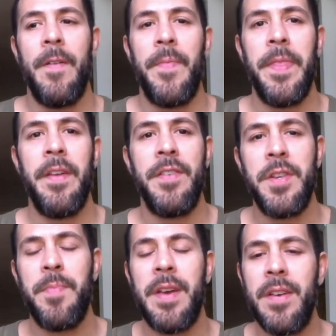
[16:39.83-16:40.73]

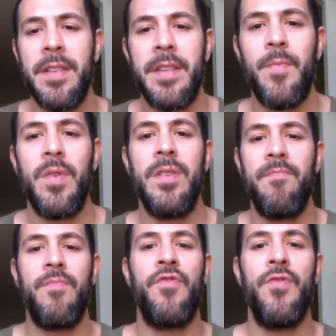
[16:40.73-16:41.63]
just because someone
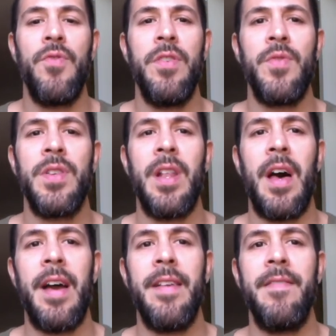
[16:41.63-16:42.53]
drew those
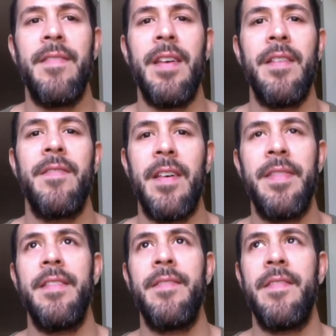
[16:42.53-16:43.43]
lines in and said
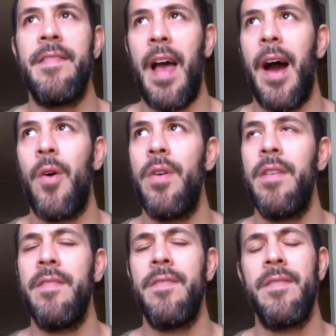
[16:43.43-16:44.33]
this is
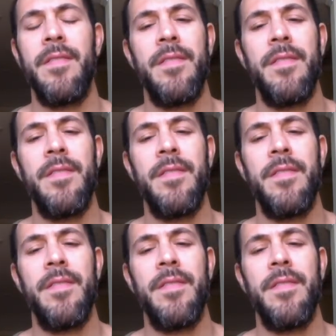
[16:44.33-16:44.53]
ours,